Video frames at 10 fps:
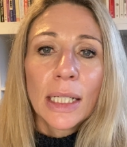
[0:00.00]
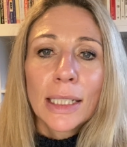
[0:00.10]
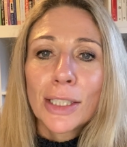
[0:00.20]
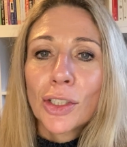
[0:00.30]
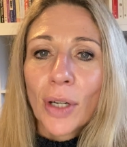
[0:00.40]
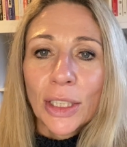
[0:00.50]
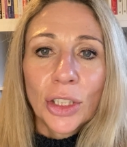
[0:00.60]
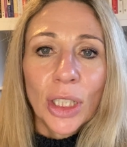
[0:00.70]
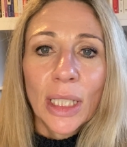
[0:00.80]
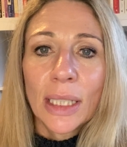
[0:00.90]

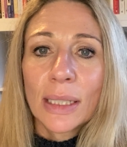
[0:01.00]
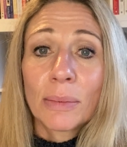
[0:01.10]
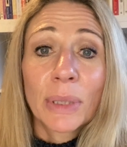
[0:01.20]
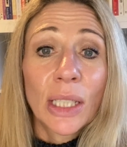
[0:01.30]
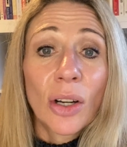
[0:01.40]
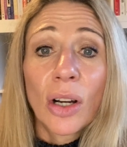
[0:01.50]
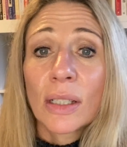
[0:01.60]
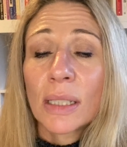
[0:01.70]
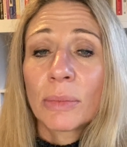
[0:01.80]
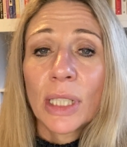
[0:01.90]
stretches, some Qigong,
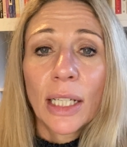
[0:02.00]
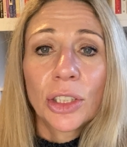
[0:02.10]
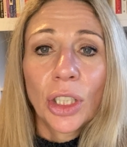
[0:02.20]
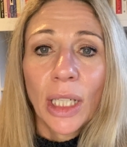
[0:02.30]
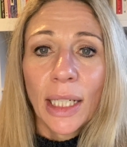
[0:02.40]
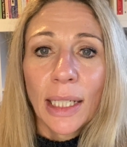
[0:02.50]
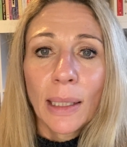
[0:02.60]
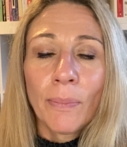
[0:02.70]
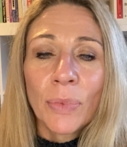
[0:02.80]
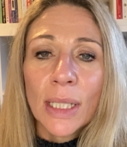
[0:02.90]
some Tai Chi,
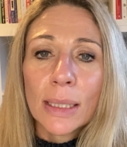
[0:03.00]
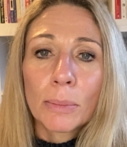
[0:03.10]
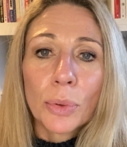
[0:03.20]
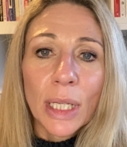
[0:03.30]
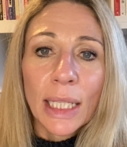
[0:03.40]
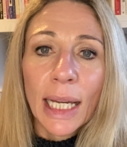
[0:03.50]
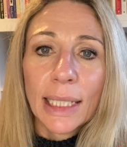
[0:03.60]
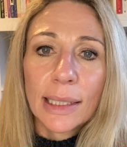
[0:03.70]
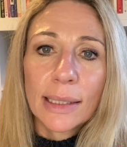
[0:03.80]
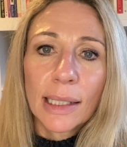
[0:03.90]
some breathing
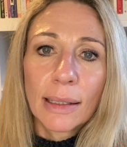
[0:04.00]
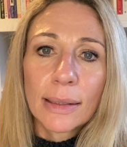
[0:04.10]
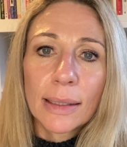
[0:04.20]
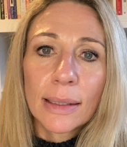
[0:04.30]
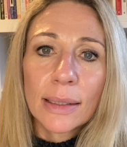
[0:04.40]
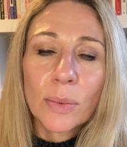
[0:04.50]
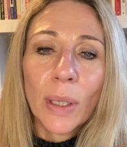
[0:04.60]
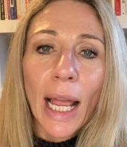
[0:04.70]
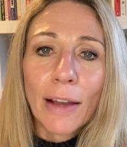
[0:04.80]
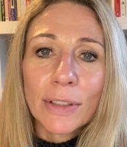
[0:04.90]
exercises,
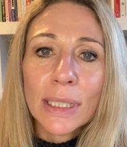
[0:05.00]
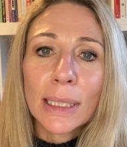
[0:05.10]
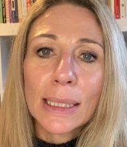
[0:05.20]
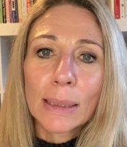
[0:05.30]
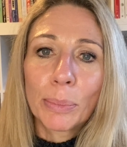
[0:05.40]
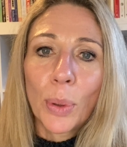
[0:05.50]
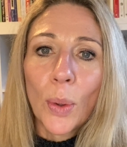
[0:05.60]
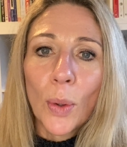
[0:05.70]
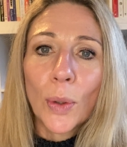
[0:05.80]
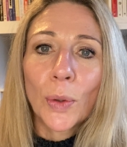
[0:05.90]
whatever's going to
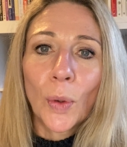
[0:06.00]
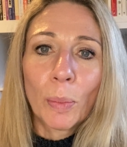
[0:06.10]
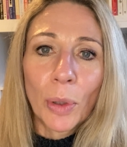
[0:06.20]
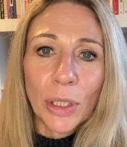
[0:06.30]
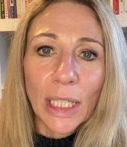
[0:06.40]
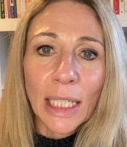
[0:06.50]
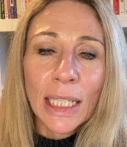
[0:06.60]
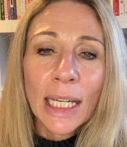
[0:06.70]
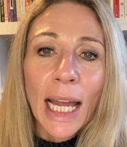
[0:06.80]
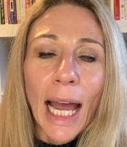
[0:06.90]
support your body
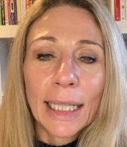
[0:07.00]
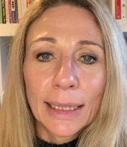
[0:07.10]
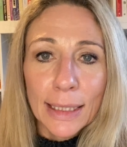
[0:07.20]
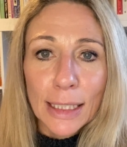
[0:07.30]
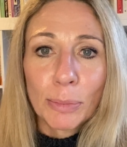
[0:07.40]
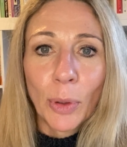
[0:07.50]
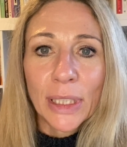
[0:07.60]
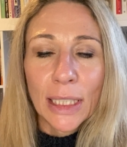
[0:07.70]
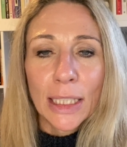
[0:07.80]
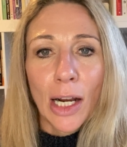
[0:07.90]
at this
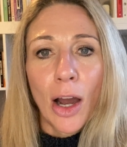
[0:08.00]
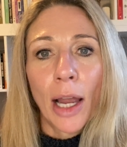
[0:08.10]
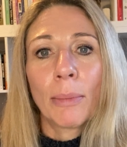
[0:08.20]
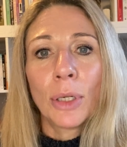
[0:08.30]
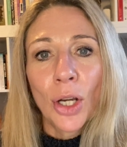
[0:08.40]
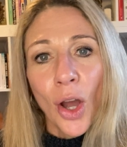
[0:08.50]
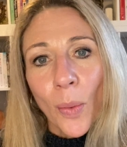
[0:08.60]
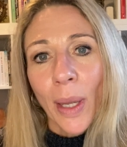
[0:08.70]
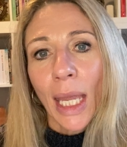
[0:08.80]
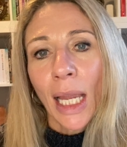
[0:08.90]
point in time,
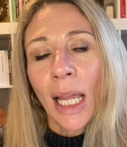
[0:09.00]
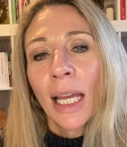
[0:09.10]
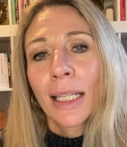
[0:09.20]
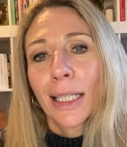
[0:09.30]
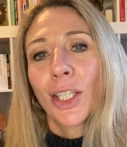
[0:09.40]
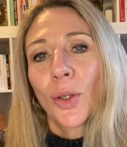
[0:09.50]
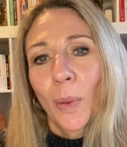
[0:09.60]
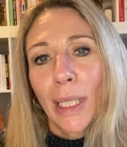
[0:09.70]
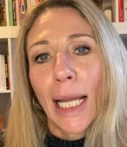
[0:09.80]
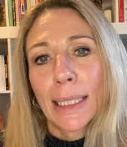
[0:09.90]
knowing that you will
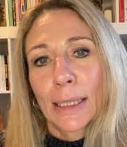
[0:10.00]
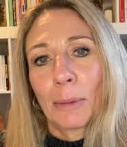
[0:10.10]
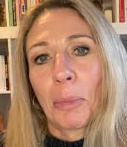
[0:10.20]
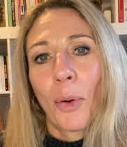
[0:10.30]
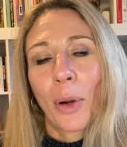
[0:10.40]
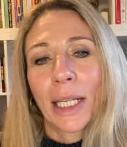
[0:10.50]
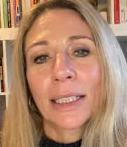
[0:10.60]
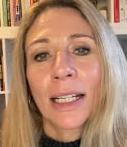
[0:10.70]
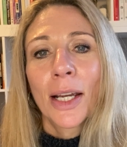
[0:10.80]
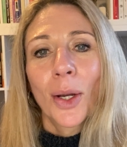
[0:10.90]
get to a point
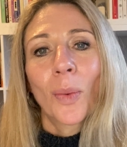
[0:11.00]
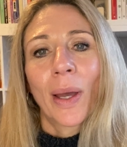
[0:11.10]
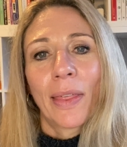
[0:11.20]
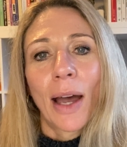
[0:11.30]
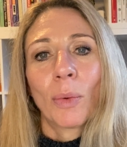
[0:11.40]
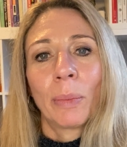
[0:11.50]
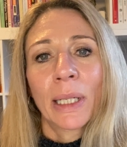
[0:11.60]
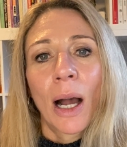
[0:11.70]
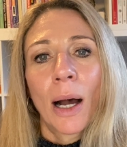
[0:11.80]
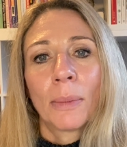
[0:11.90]
where that will
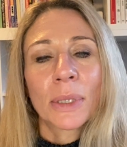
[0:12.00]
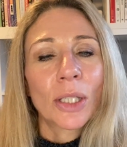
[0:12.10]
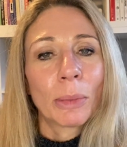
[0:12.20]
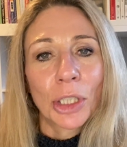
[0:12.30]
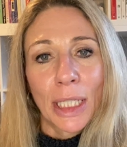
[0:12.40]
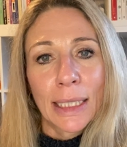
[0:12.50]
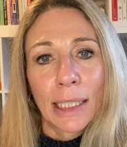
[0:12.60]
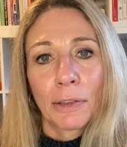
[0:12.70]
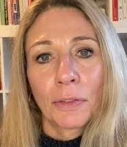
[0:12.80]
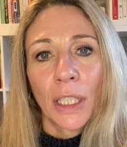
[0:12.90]
become so much
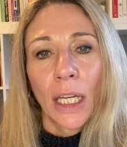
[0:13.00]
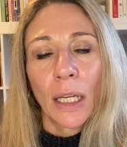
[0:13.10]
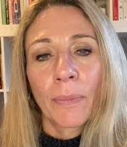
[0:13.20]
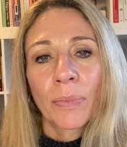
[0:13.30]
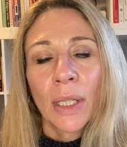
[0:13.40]
easier for you.